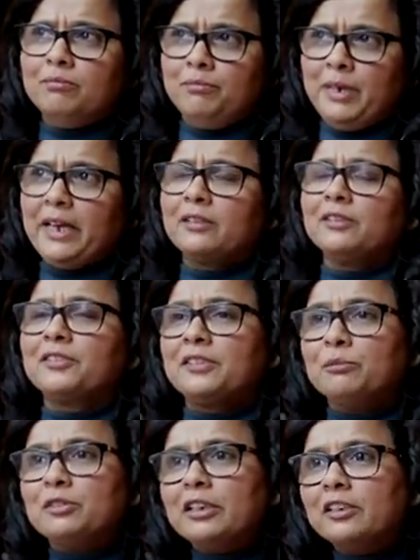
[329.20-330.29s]
battled
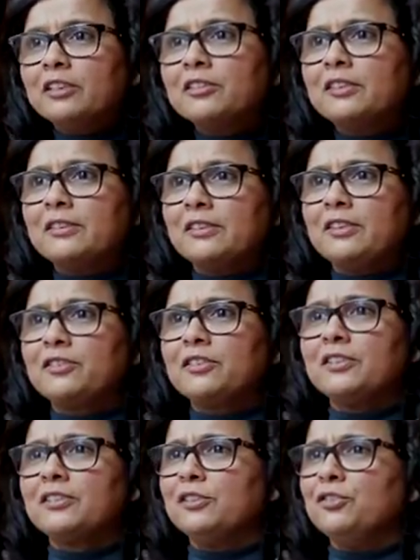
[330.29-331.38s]
some serious
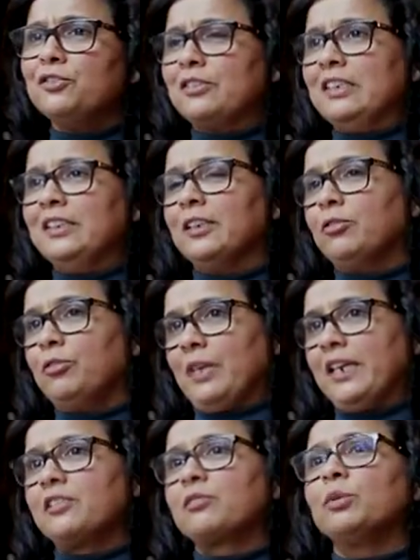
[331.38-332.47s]
diseases, and you see the
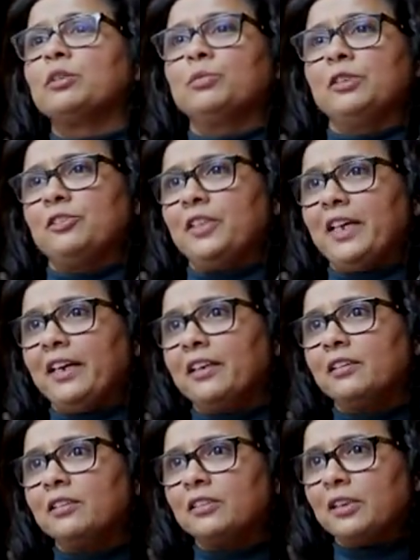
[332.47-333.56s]
grace with which they
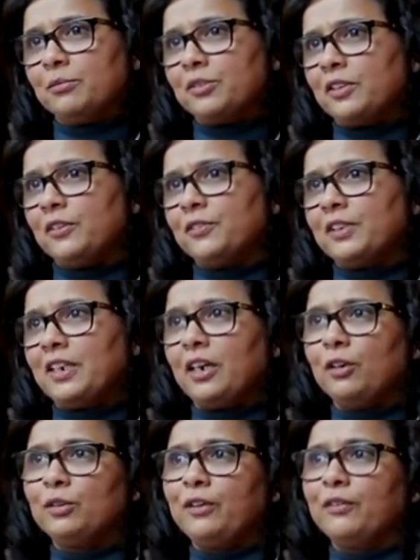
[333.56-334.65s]
handle themselves and
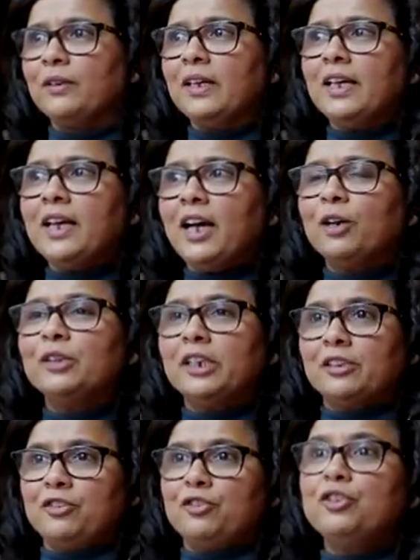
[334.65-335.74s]
how they
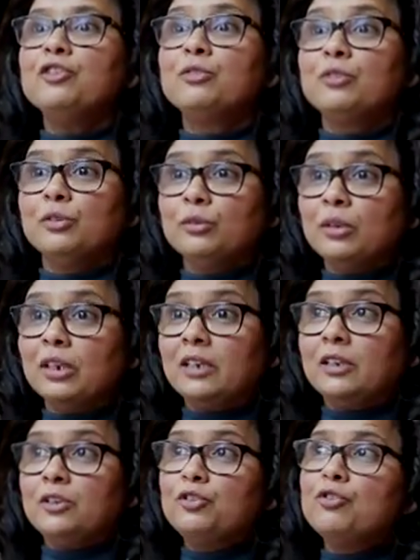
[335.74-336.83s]
continue to
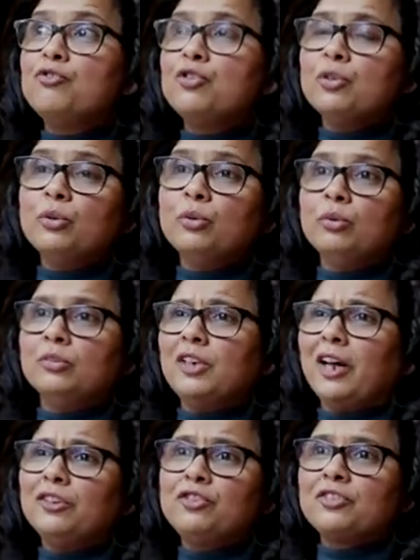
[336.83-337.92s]
do,
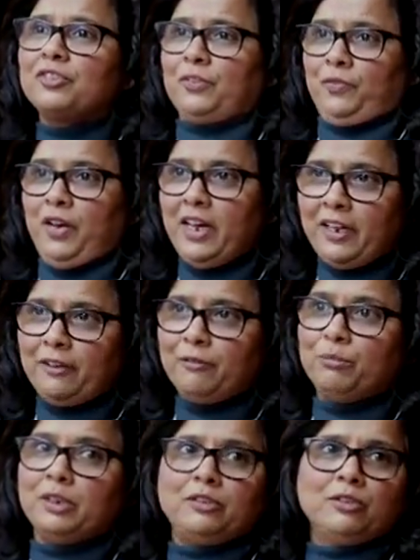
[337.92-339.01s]
not just
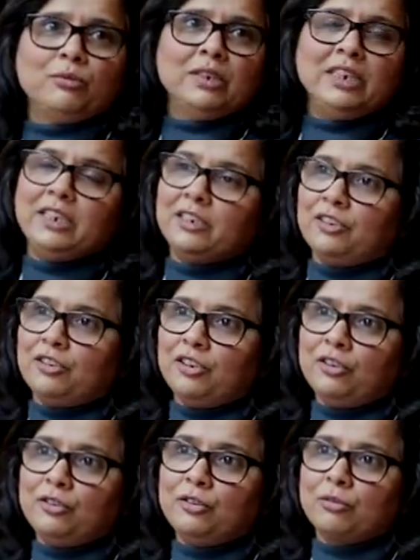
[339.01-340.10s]
survive, but to really
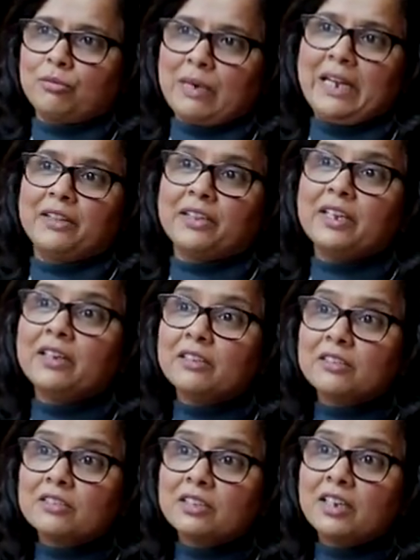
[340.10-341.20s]
continue to do great
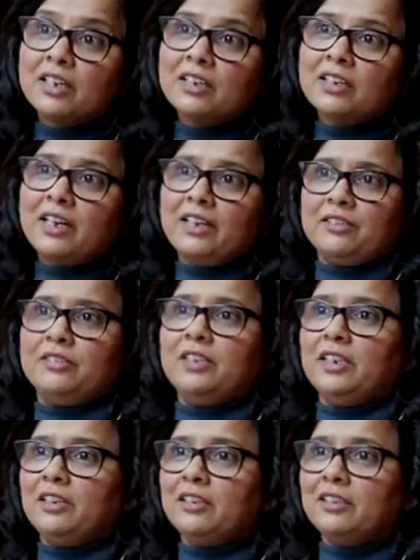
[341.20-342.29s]
things as
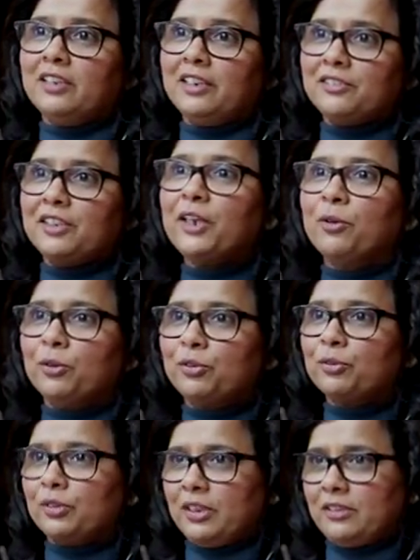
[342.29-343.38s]
they go
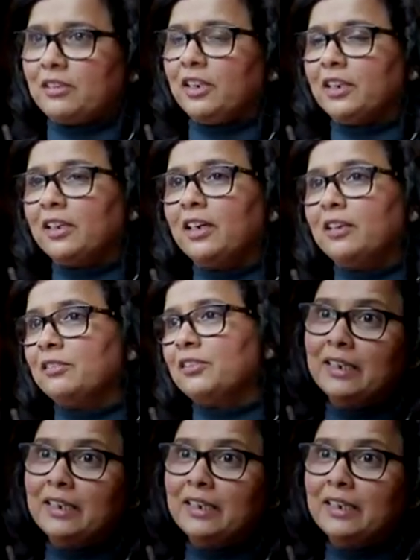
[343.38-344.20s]
through things like that.